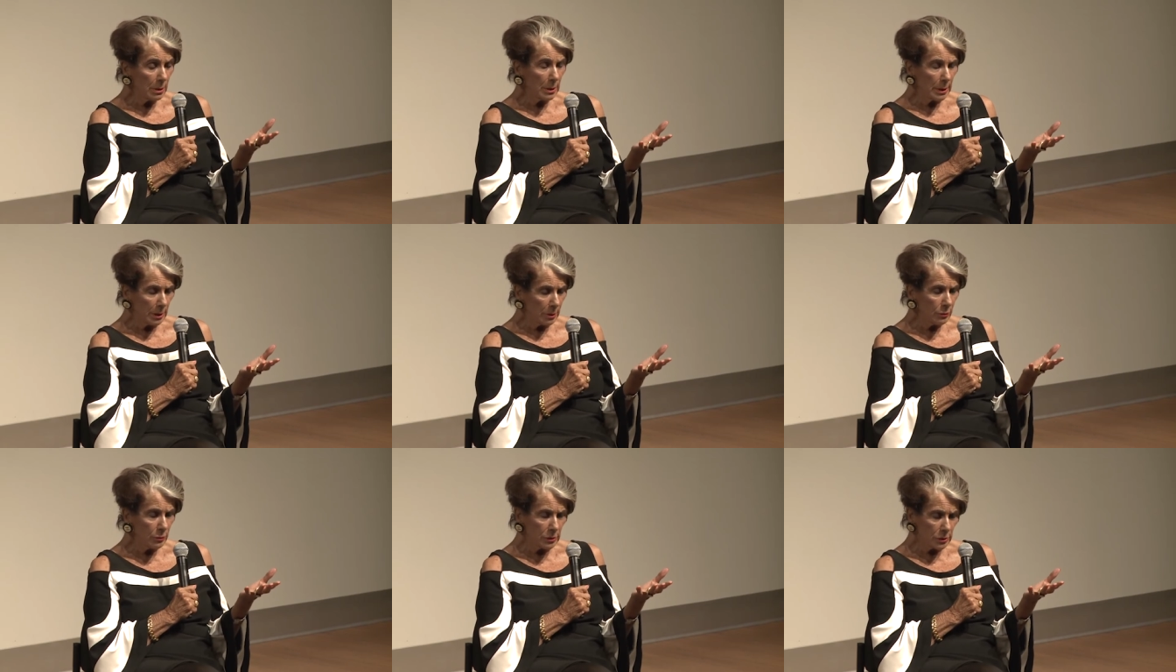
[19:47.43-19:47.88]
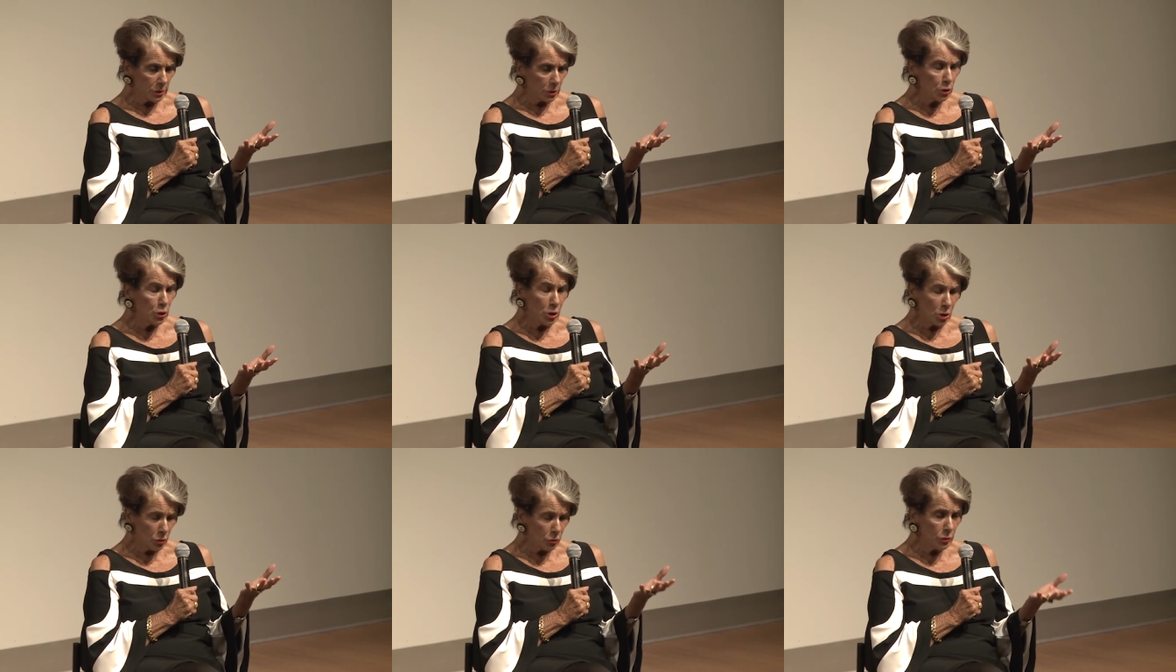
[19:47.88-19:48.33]
It was a
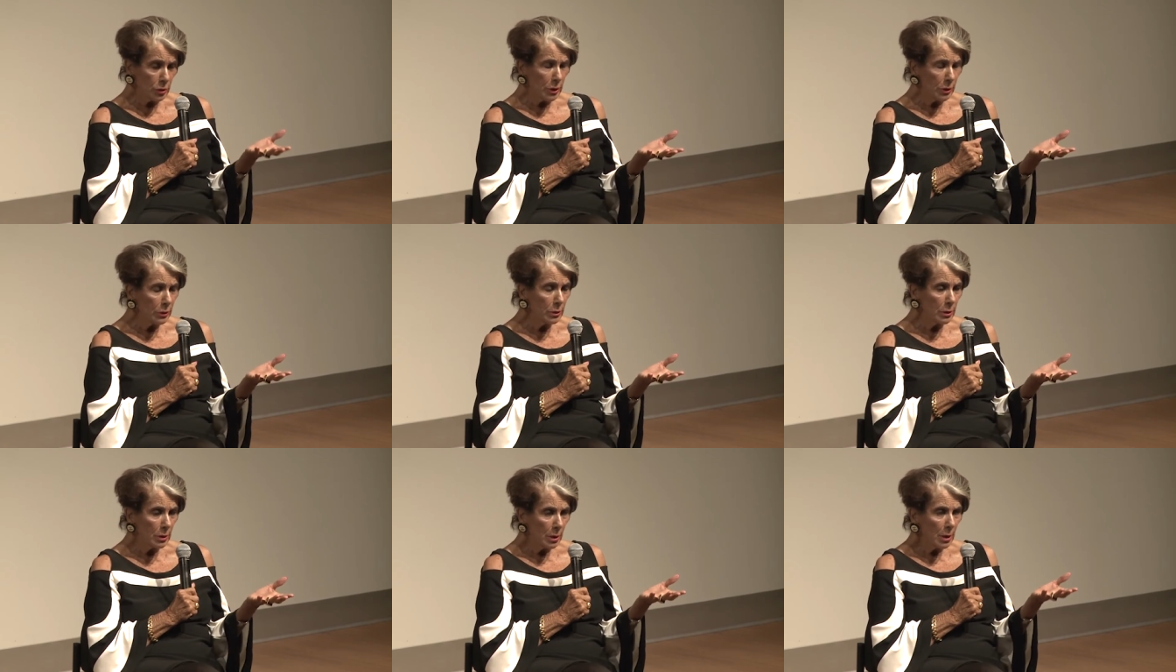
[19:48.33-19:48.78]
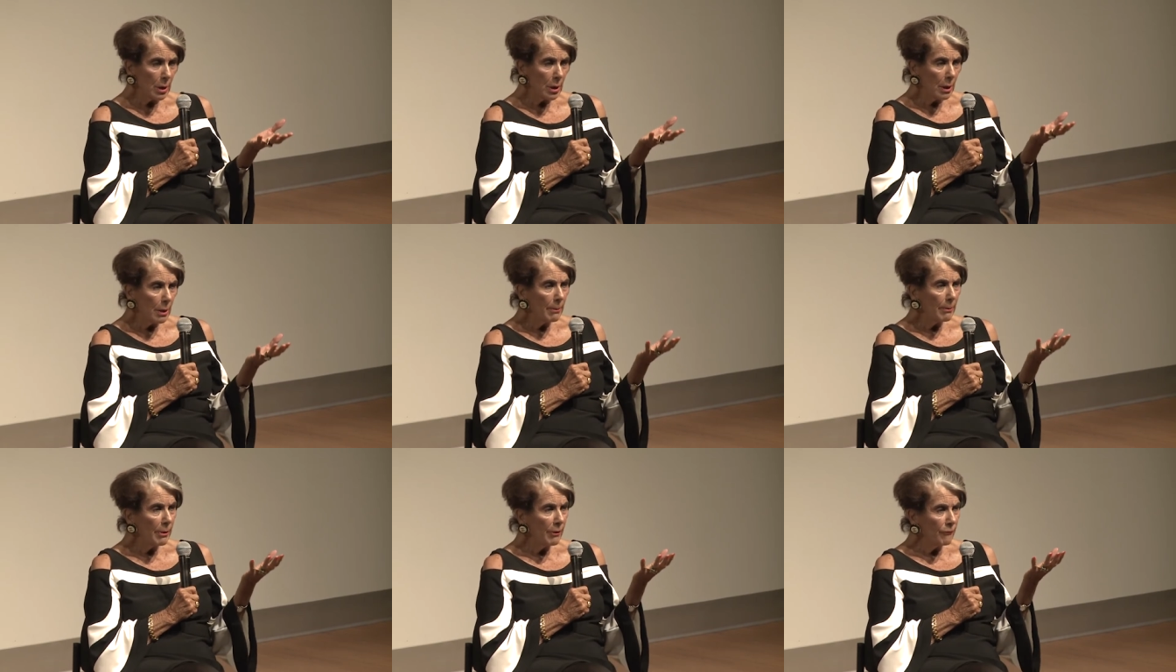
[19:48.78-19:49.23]
union,
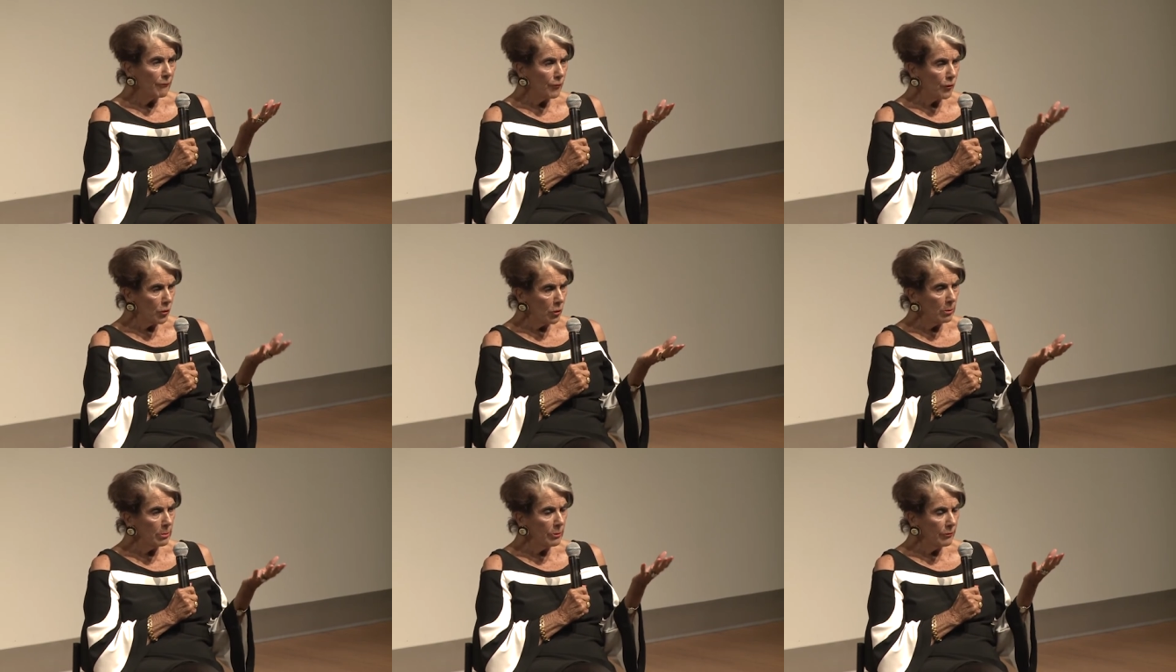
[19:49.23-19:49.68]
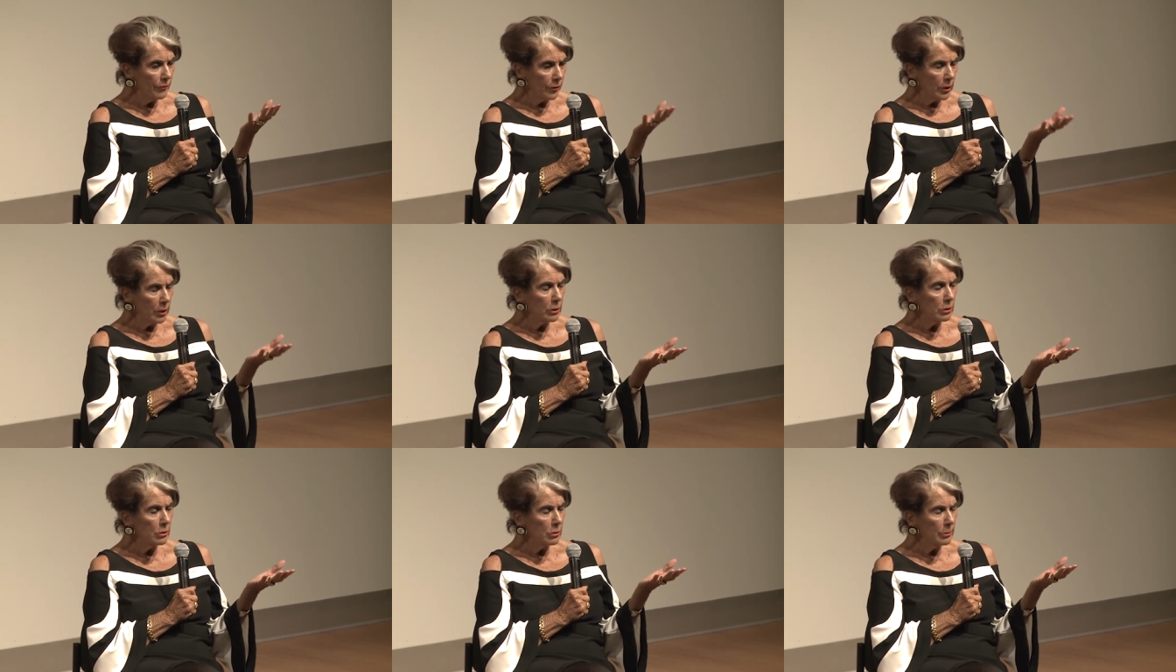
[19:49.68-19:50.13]
but form a
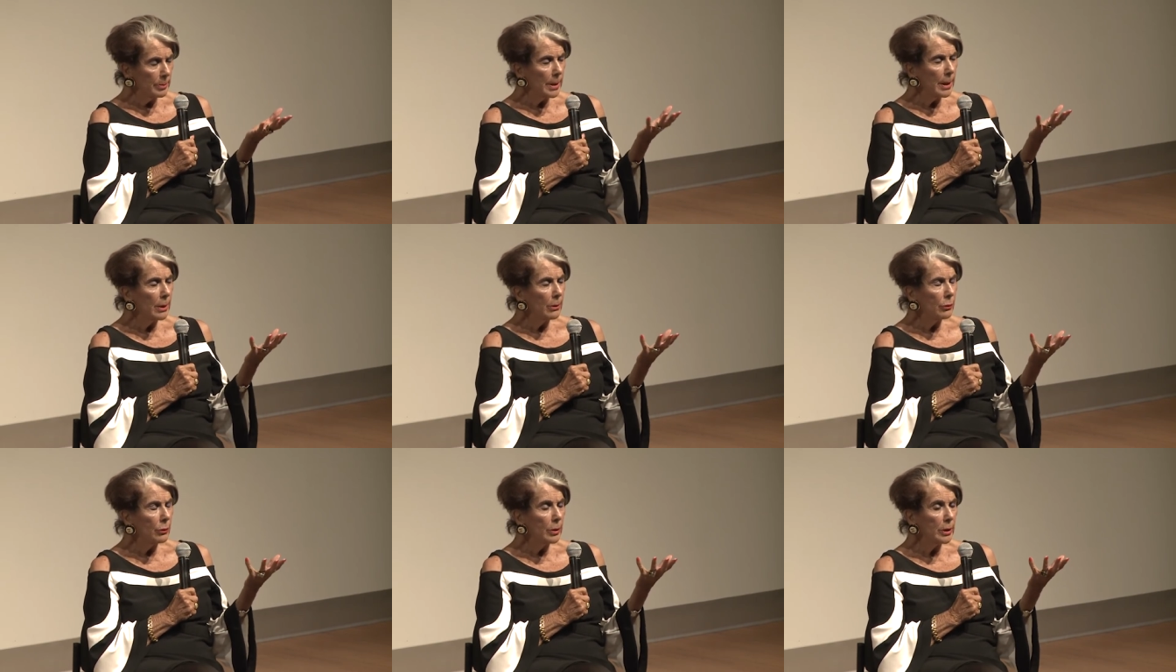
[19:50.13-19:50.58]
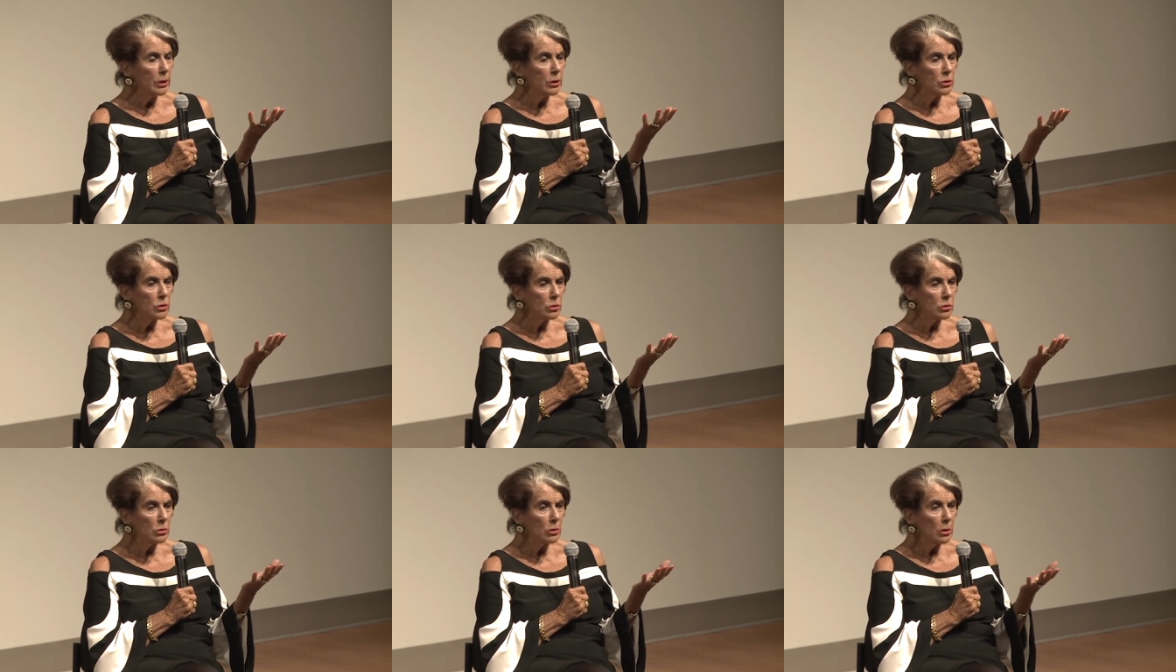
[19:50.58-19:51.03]
vehicle by
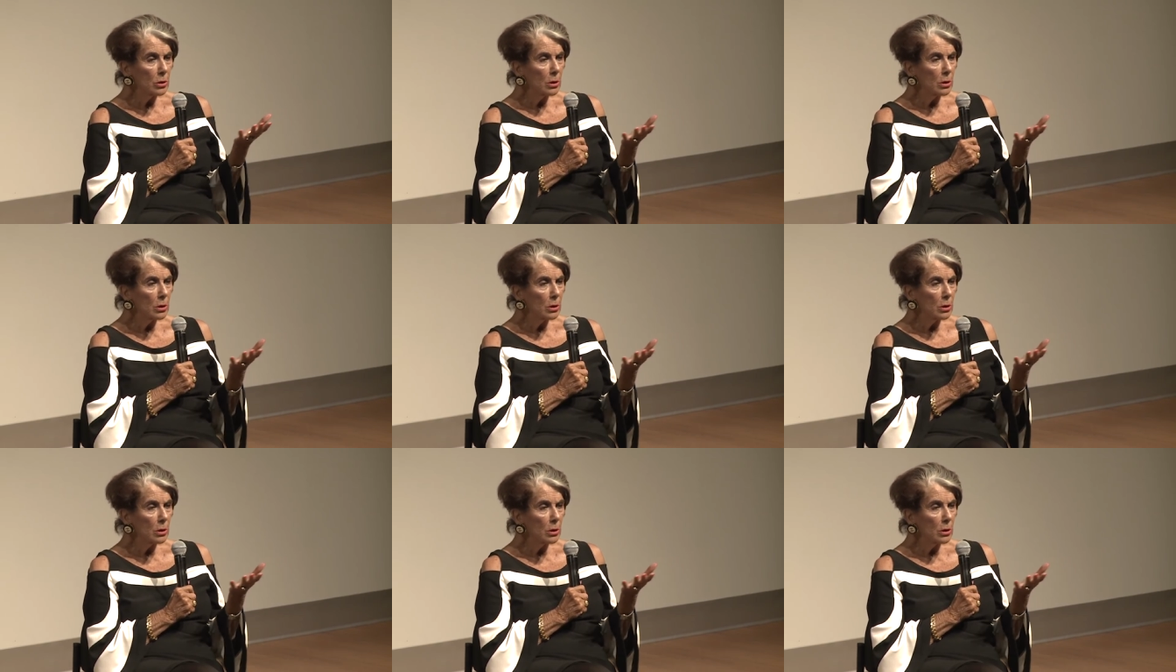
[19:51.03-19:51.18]
which